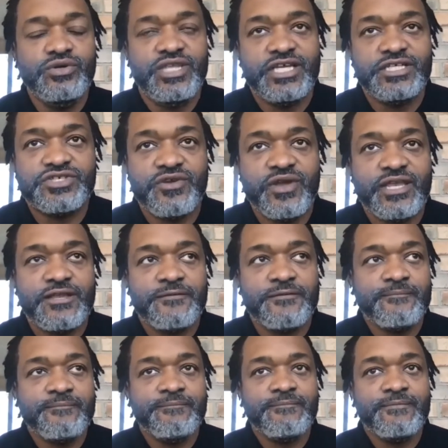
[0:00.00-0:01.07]
district,
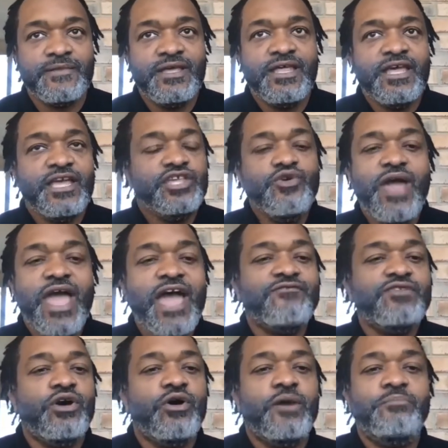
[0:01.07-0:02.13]
you have
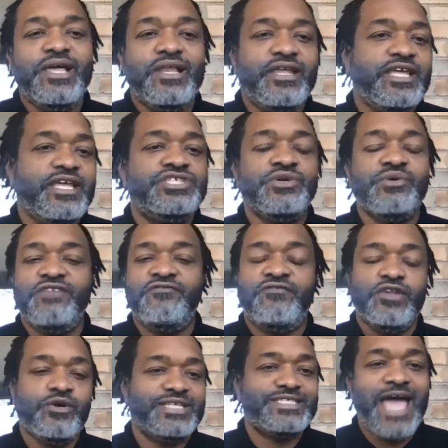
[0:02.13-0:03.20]
no ability to
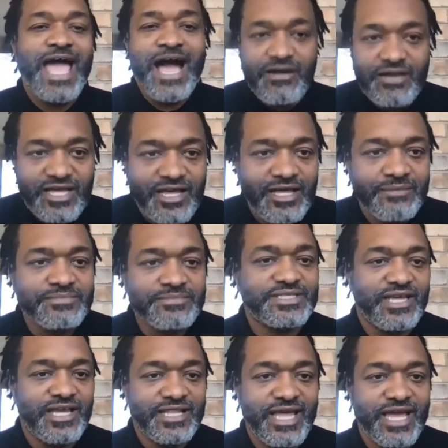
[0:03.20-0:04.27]
influence outcomes
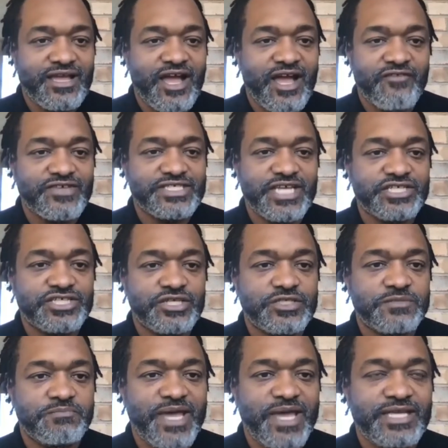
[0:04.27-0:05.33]
in that conversational
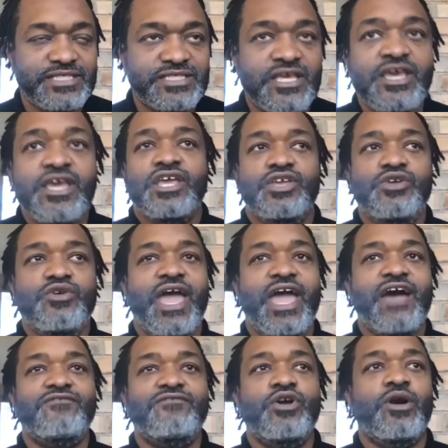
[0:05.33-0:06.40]
space. You
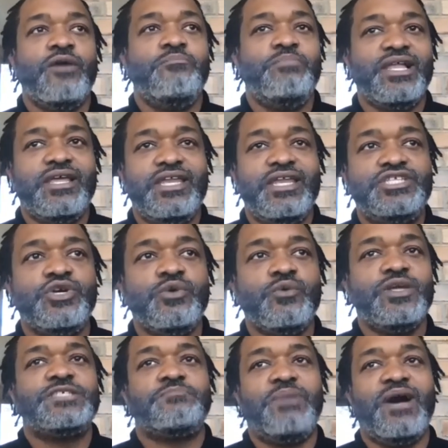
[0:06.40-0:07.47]
have no ability to
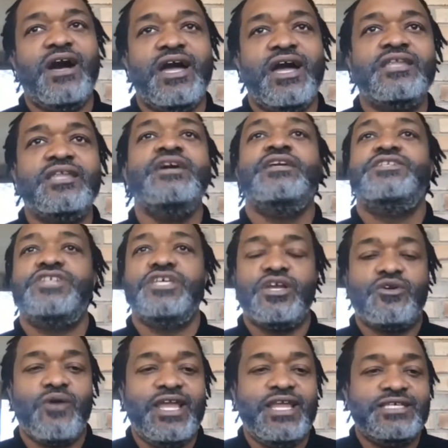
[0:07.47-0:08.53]
respond to the
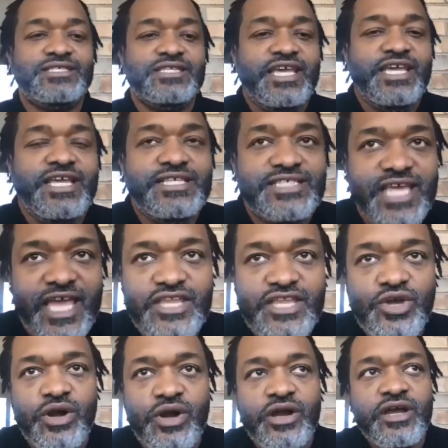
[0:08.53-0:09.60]
greatest needs in
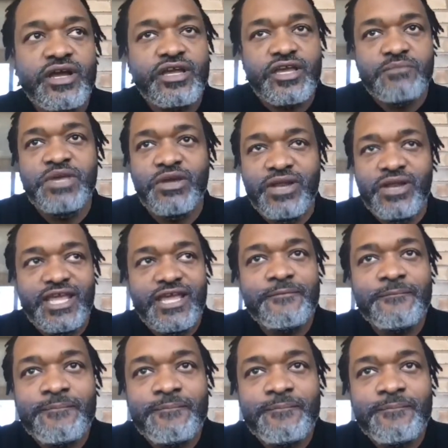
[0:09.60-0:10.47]
your community.